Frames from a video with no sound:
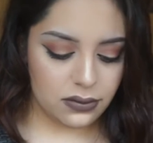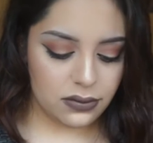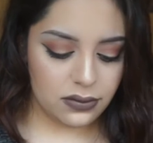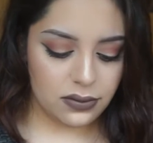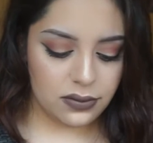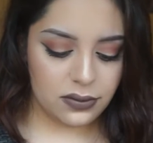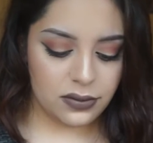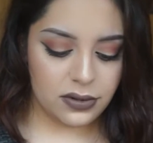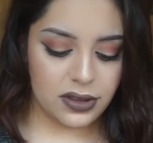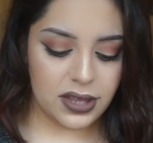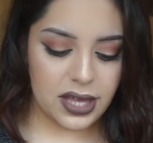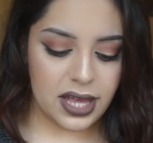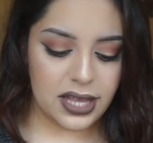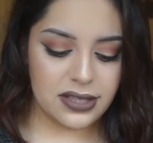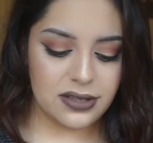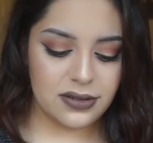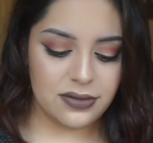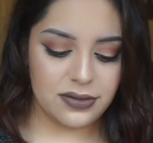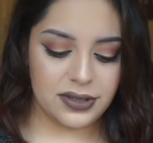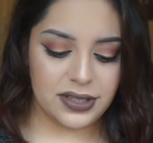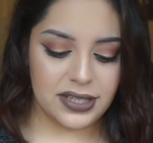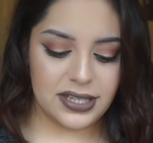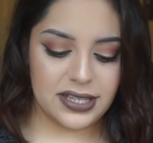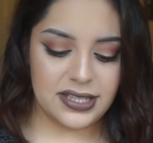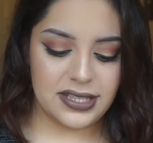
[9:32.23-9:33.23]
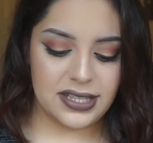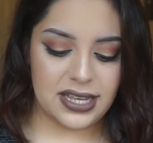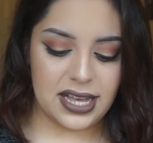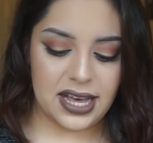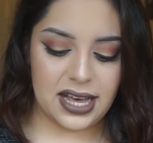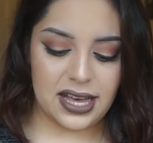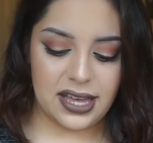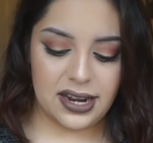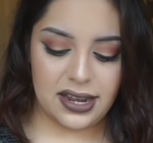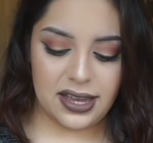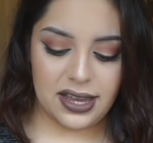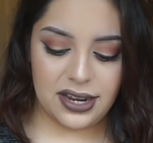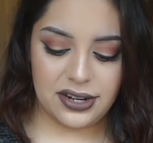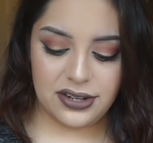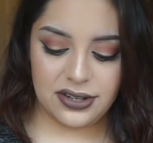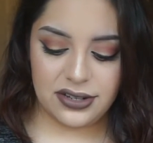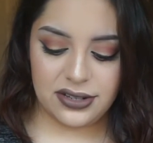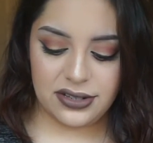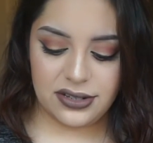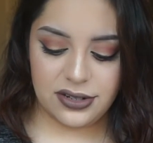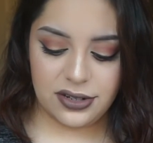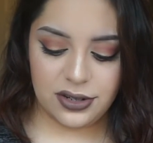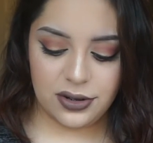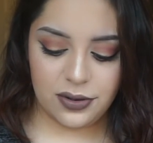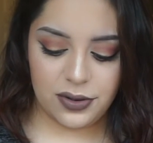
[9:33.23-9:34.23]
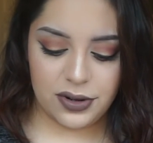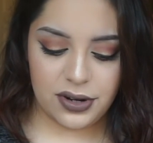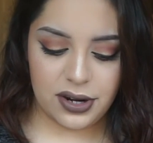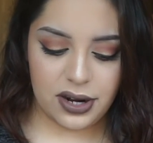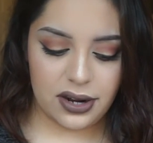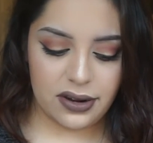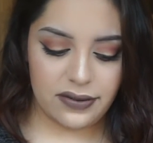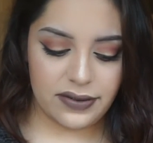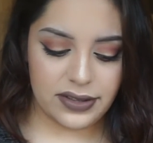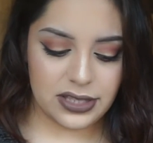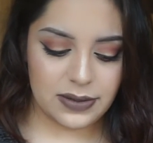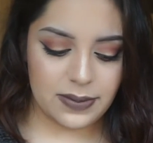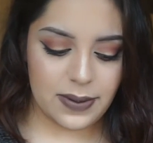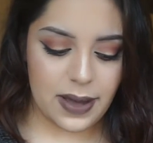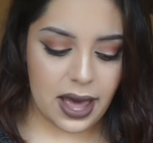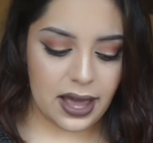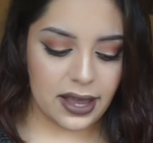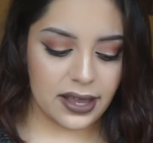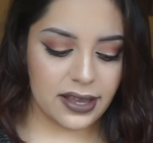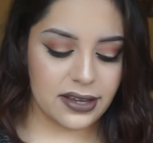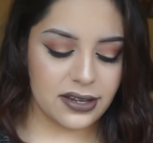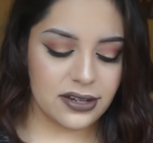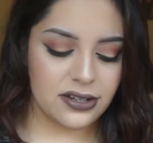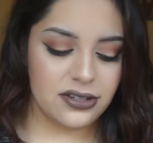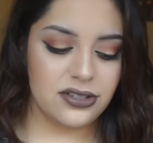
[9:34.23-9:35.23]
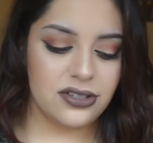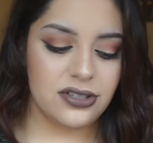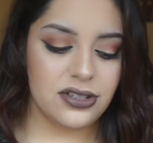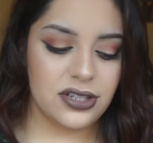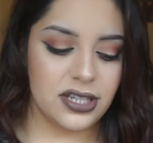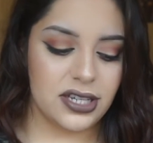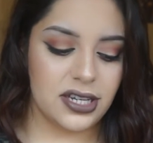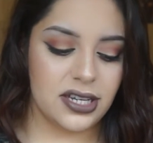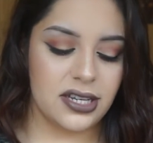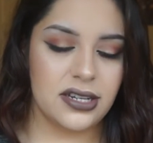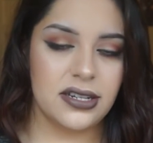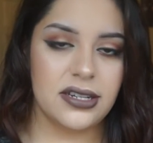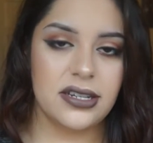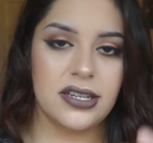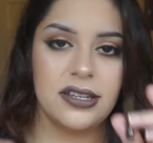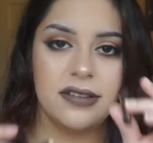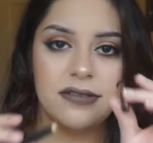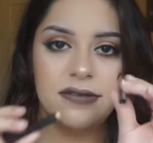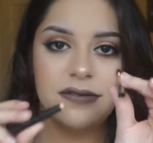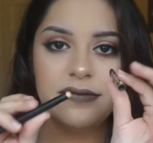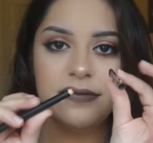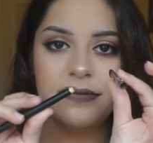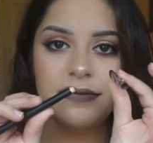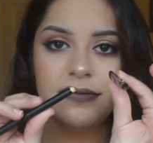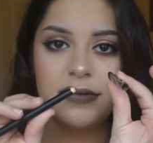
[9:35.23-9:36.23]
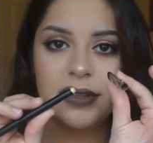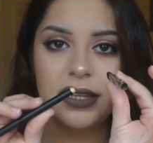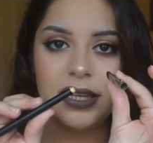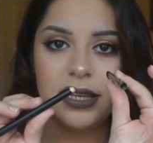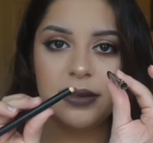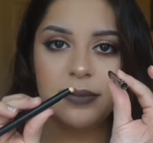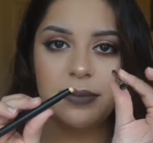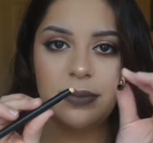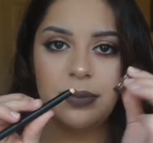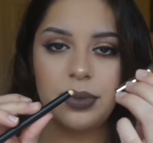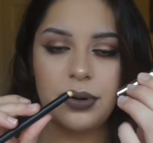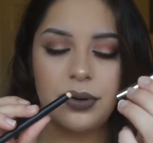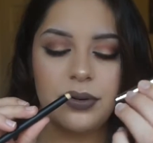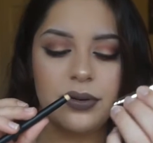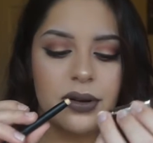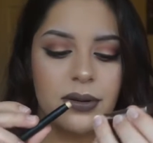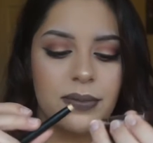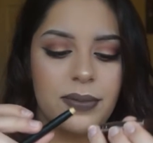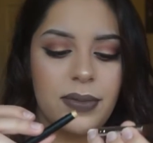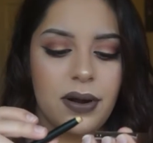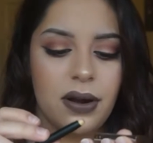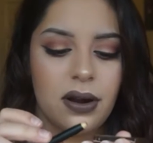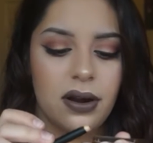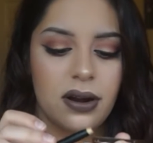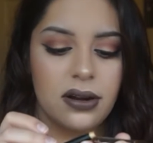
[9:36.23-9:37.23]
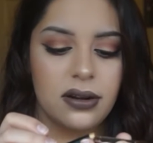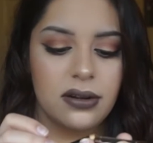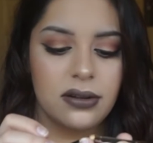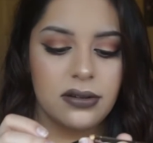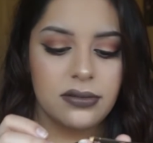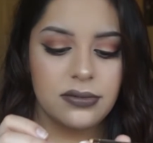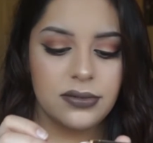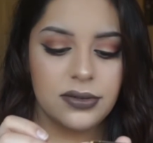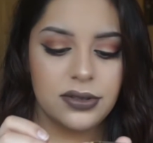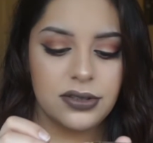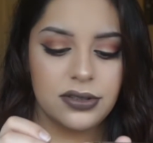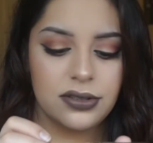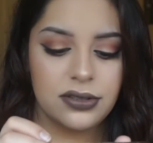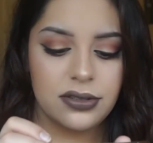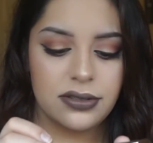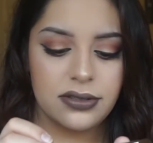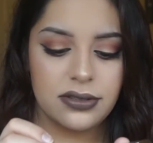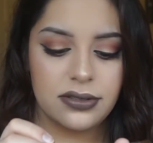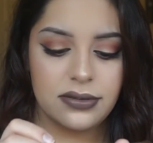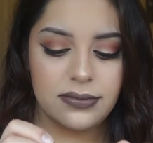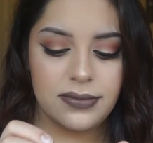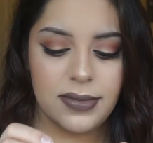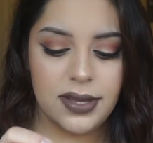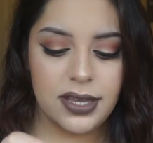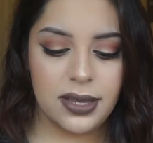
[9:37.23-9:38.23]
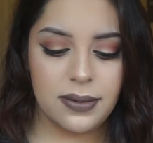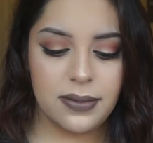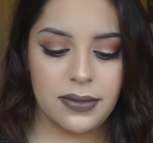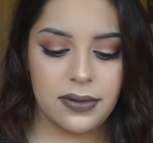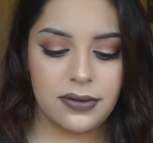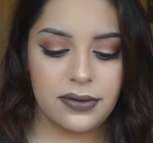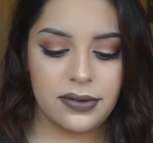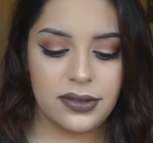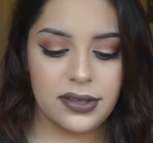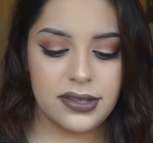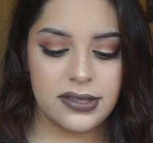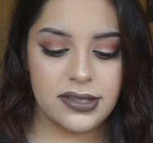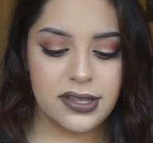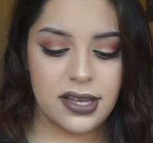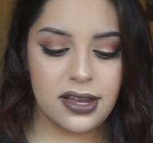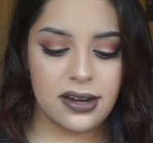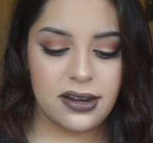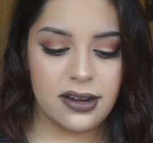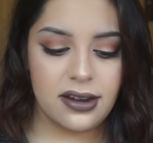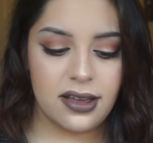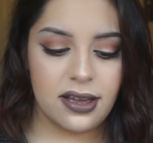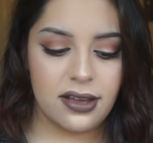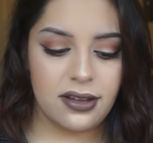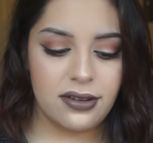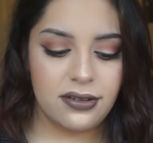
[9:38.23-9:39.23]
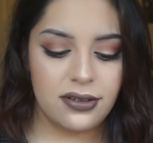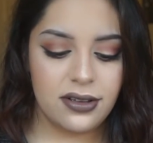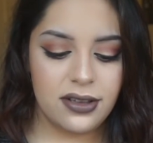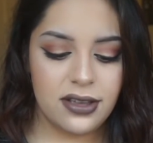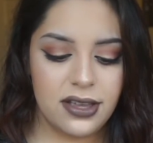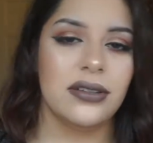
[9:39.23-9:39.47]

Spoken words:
Well, that's really sad. I just took one out of its package and it like broke apart, which is making me really sad now.